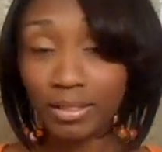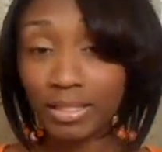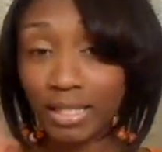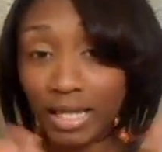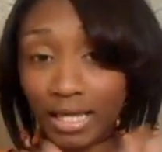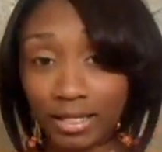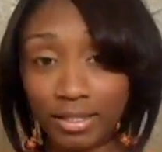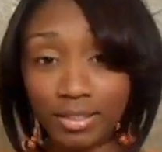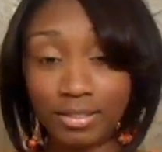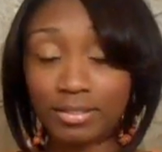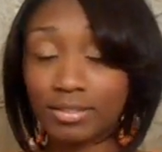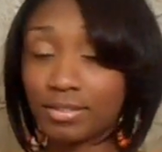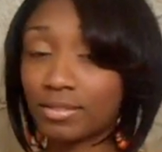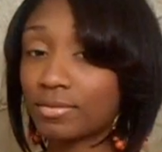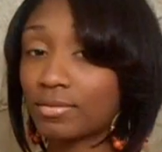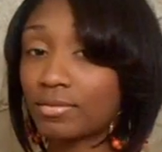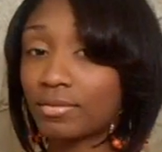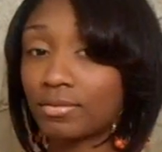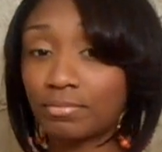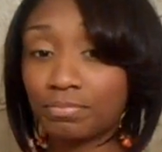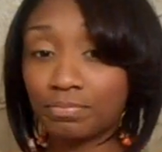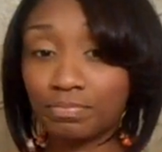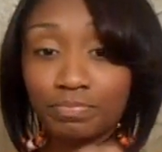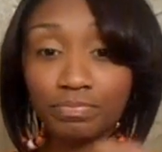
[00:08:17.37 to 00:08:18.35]
Ladies,
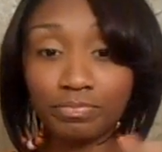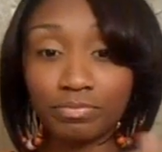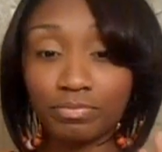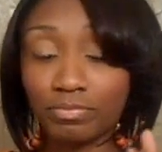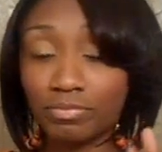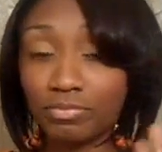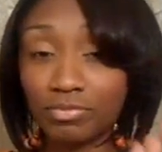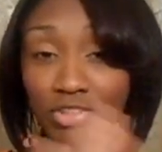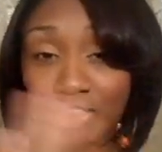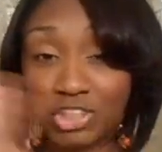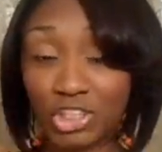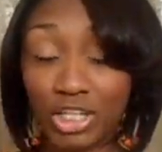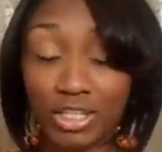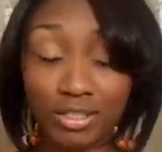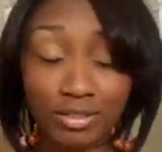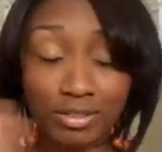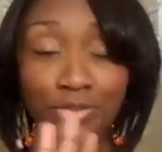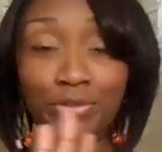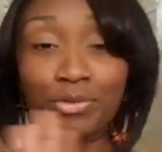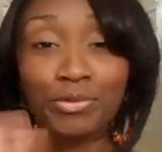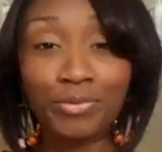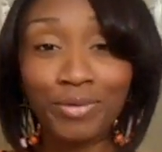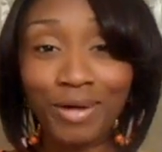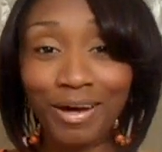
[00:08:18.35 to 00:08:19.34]

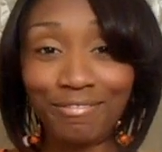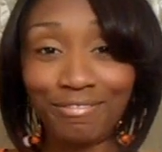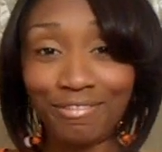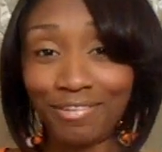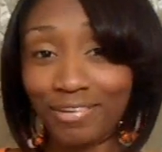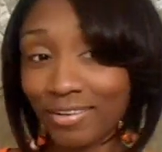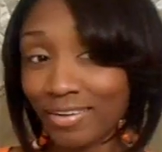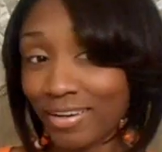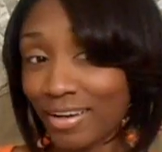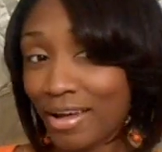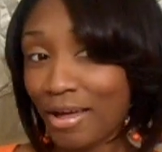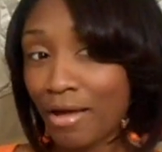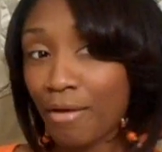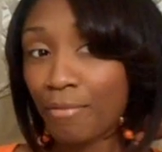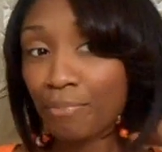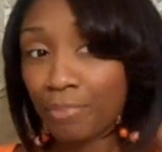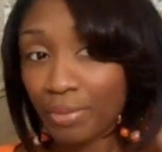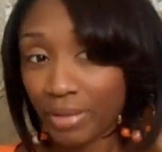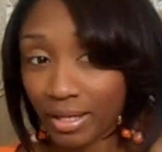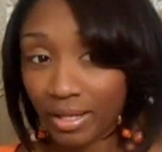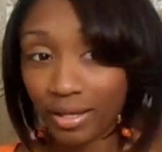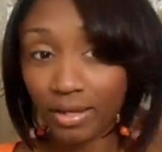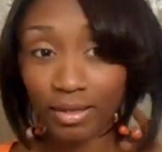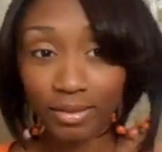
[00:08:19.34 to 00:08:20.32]
gents, whoever,
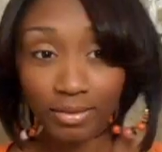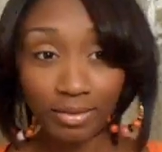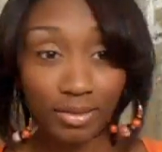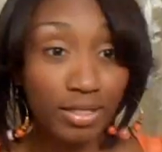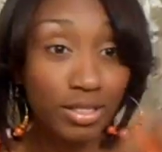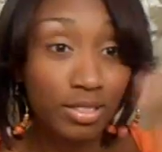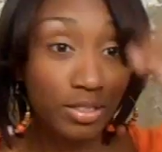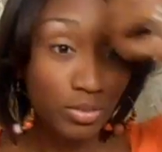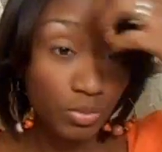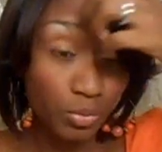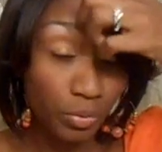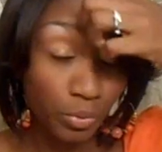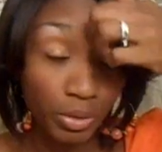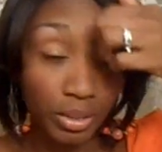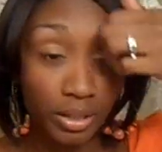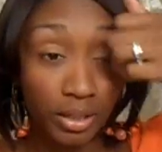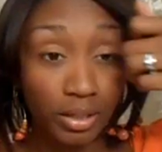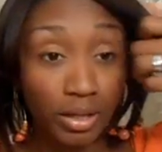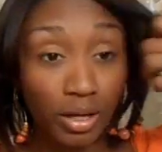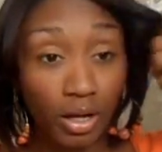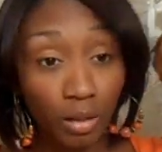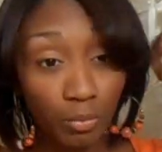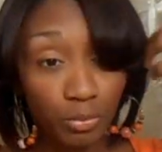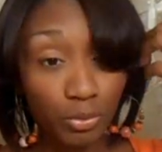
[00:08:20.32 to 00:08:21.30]
pick this
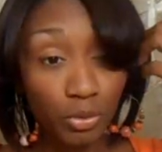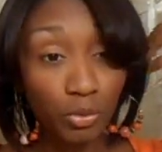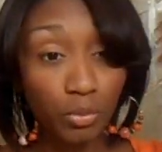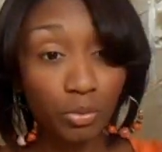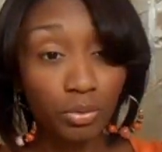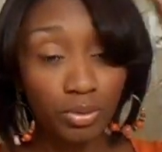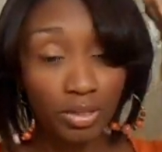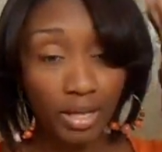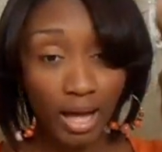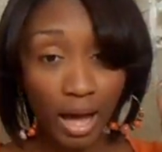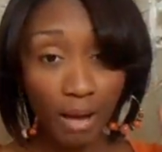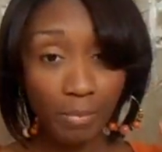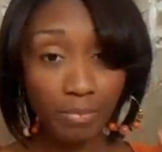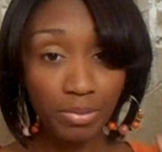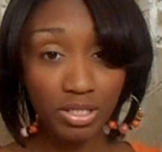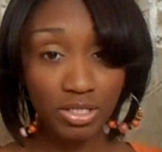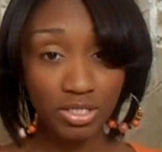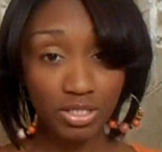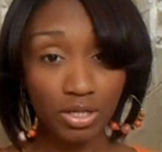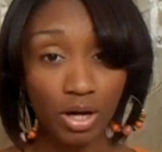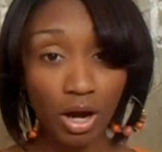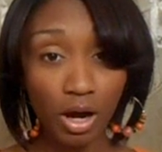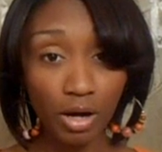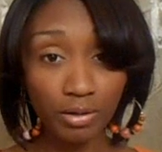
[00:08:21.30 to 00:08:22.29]
wig up. You will not be
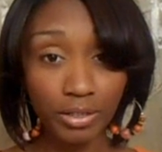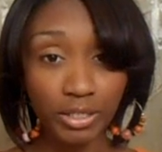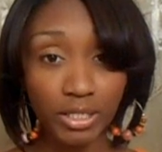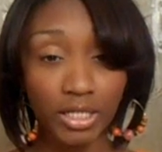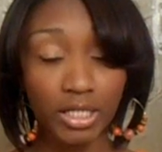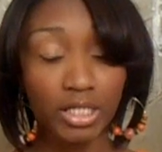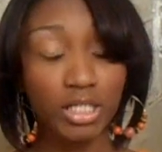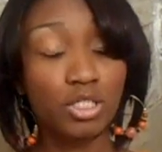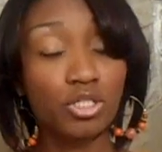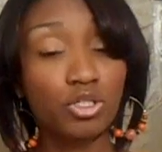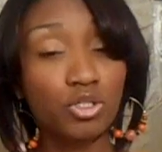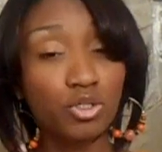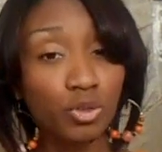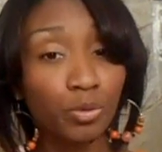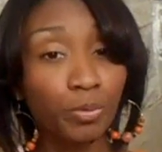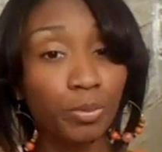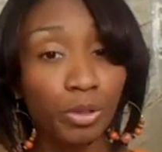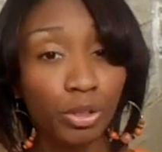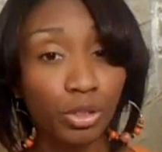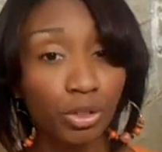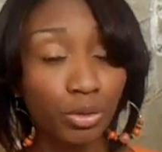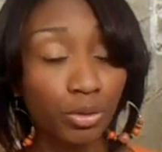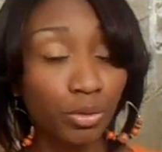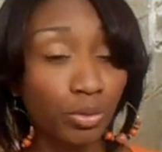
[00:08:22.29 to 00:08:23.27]
sorry. It's
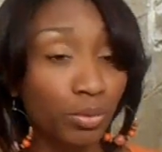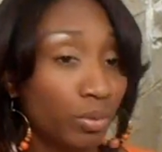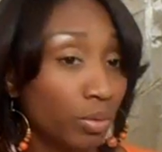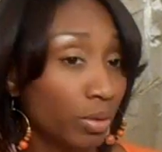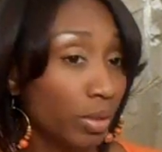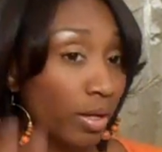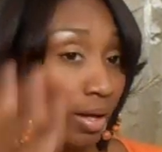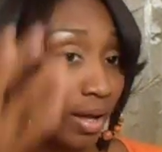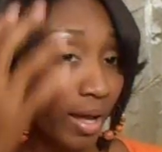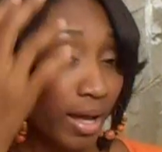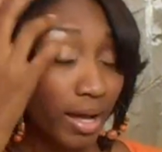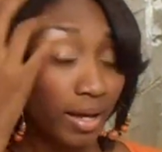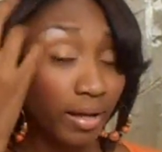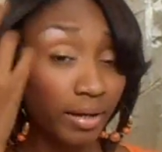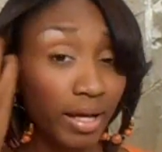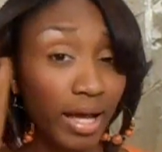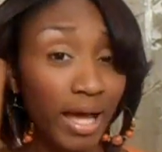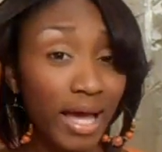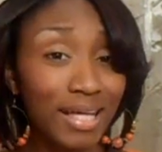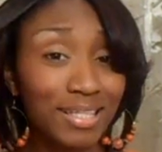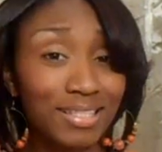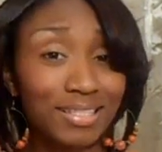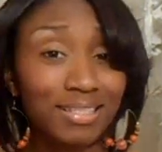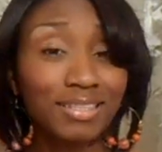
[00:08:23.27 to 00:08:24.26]
super cute, and
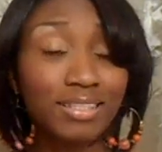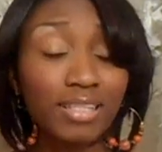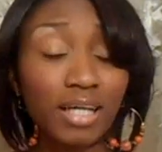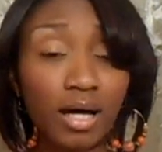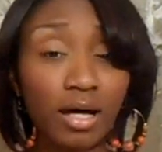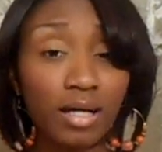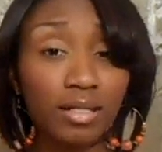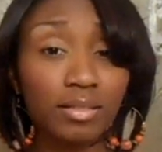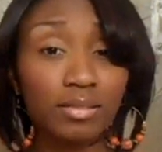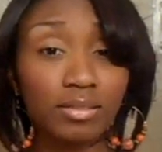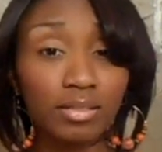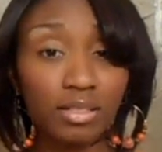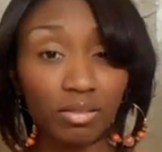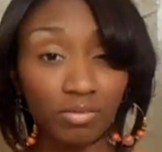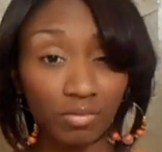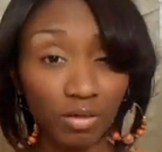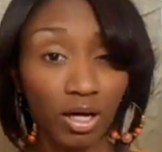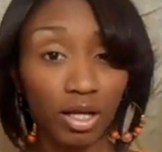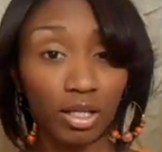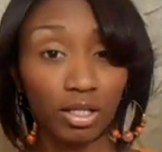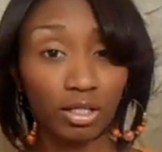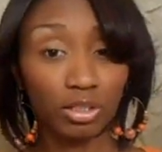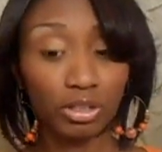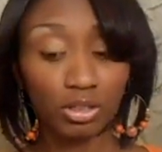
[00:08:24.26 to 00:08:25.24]
it has tons of
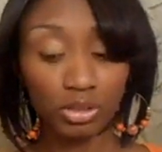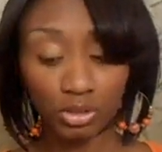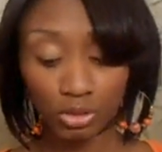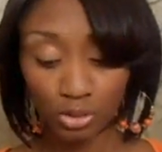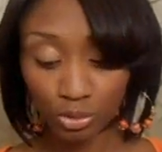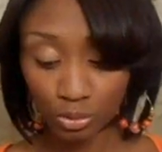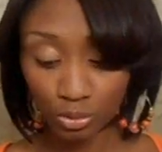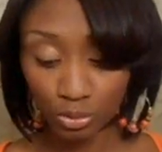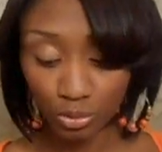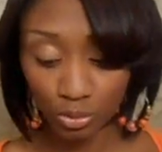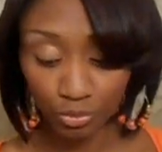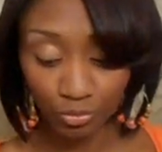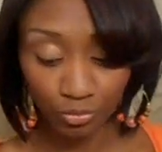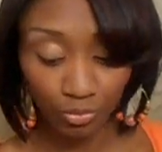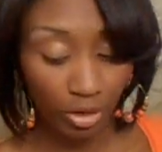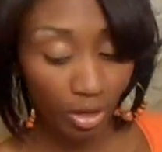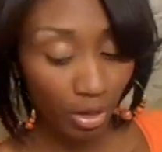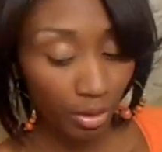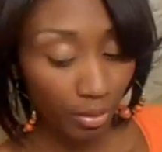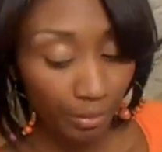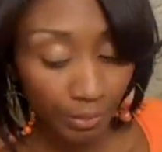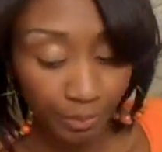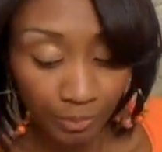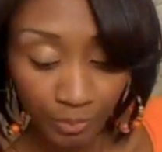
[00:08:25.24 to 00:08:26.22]
colors to choose
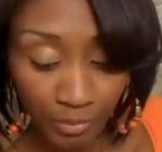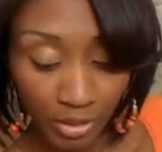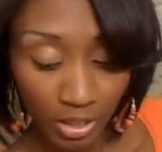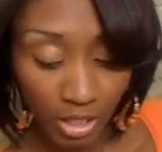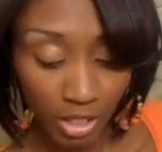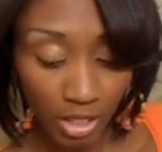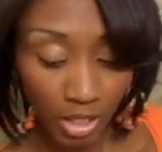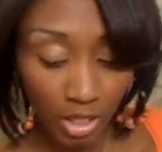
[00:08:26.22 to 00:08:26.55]
from.